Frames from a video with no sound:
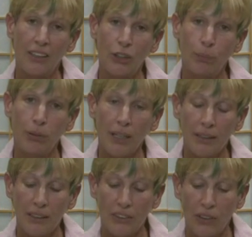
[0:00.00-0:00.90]
you
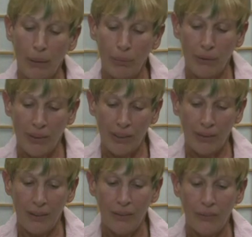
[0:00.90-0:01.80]
pluck the strawberry
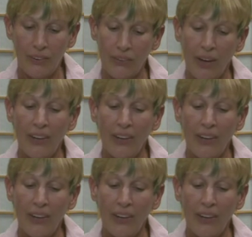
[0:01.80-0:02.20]
with your